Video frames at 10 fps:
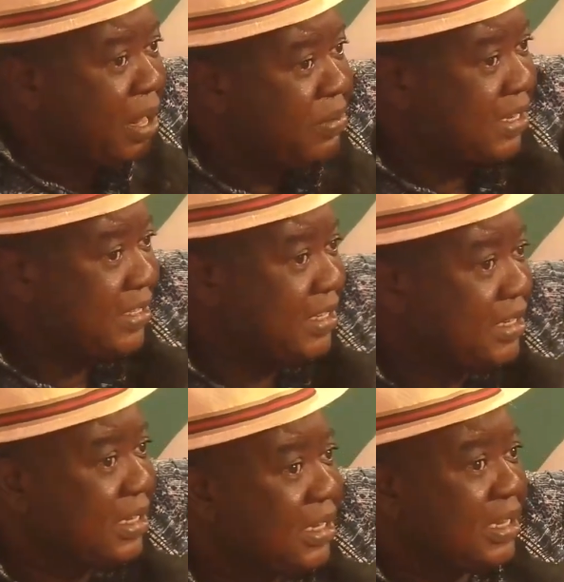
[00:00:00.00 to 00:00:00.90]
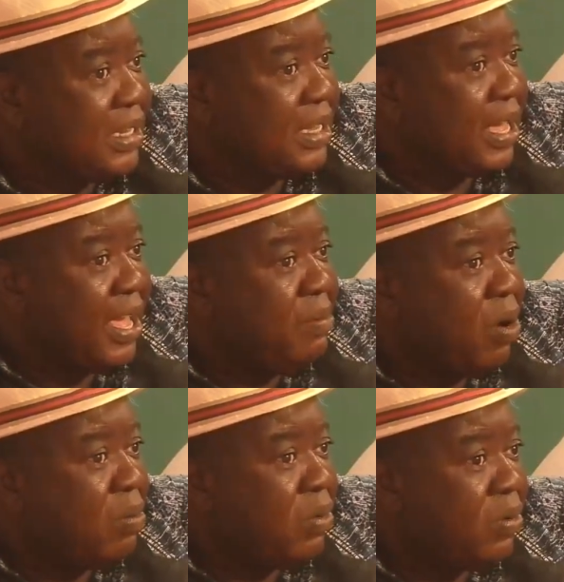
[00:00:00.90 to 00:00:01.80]
set here.
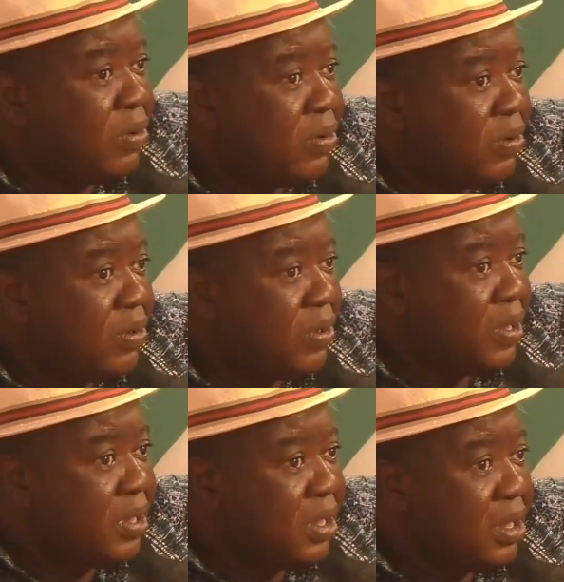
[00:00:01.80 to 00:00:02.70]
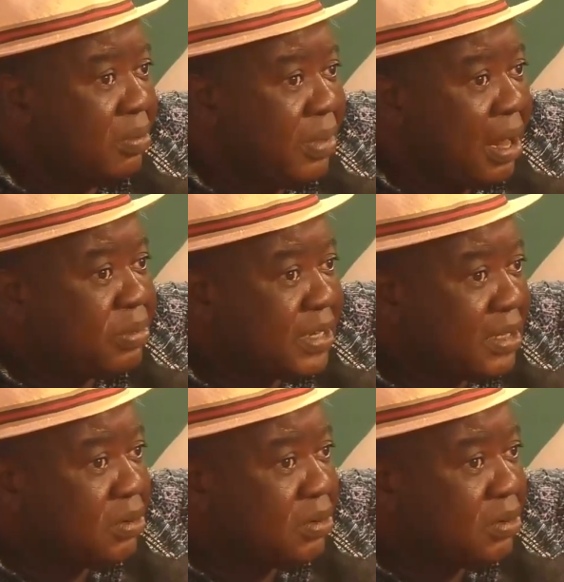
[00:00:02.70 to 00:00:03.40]
Me and I'm set here.